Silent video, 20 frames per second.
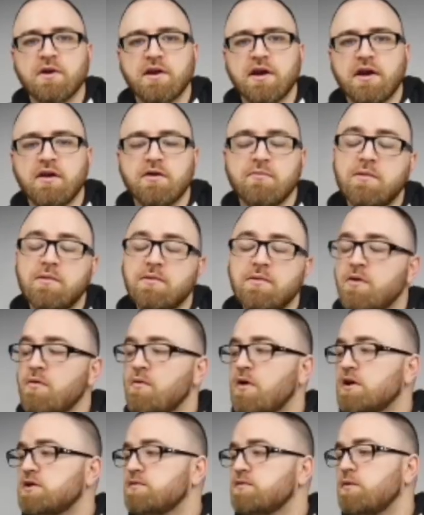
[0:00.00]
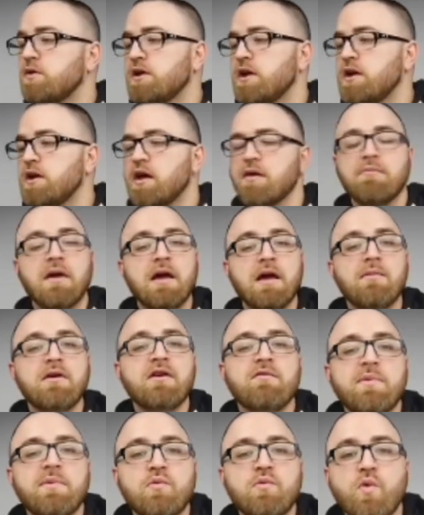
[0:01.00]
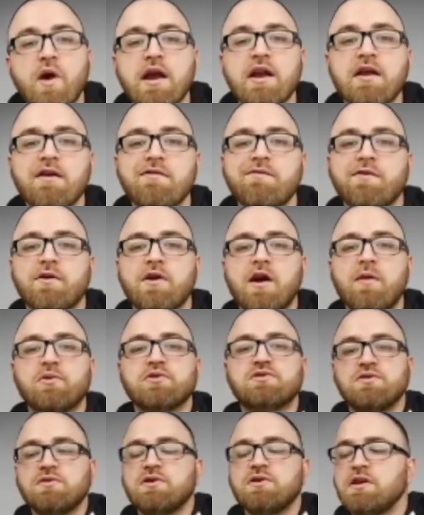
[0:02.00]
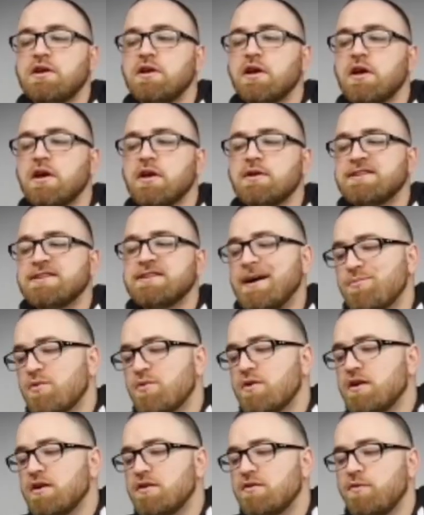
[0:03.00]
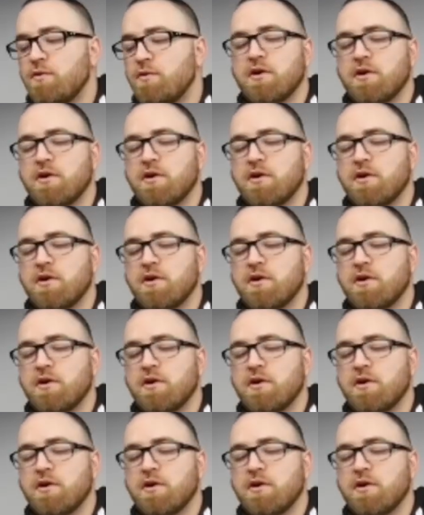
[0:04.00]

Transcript: 4K, or maybe you don't watch 4K yet. Maybe you've been waiting for an opportunity to upgrade.